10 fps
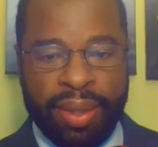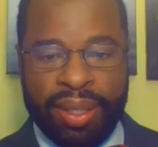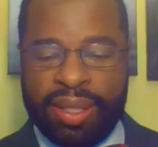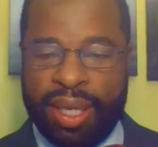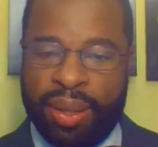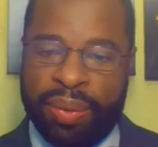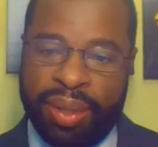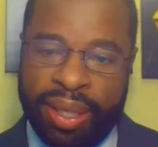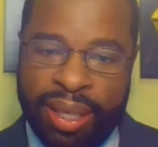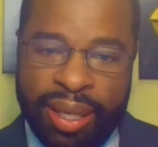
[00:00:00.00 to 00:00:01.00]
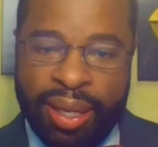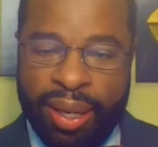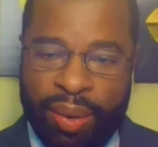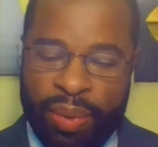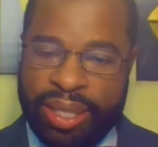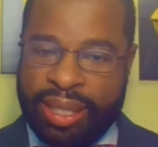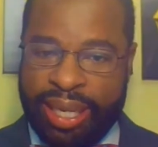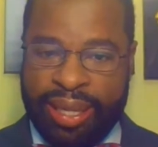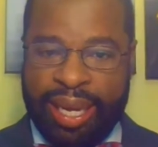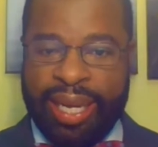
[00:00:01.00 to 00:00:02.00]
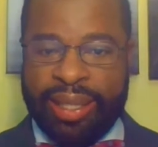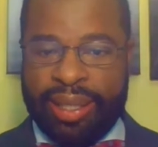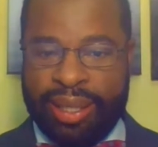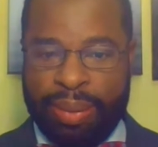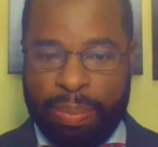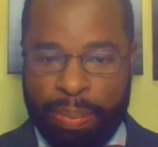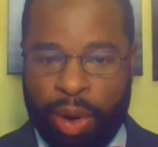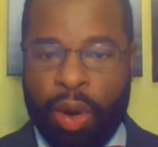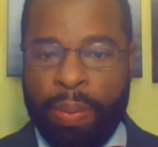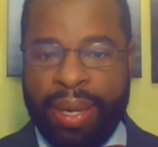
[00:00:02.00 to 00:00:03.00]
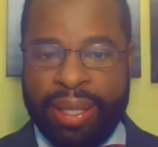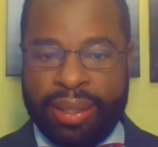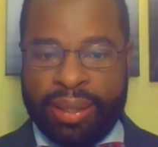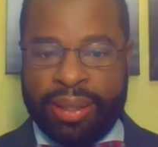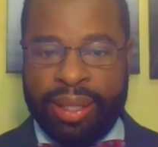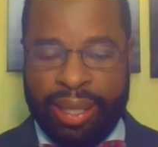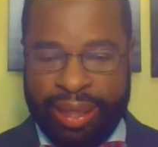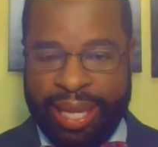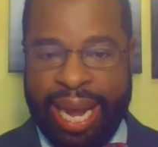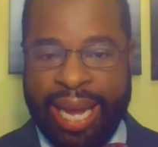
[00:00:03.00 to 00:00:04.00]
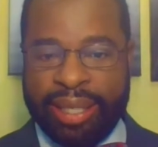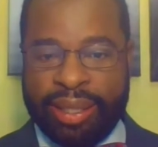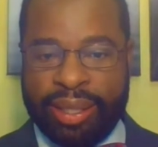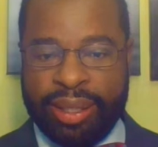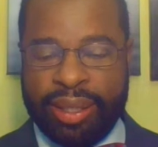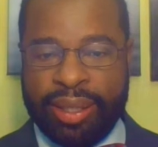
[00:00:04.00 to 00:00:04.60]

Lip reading: So we see that the moment that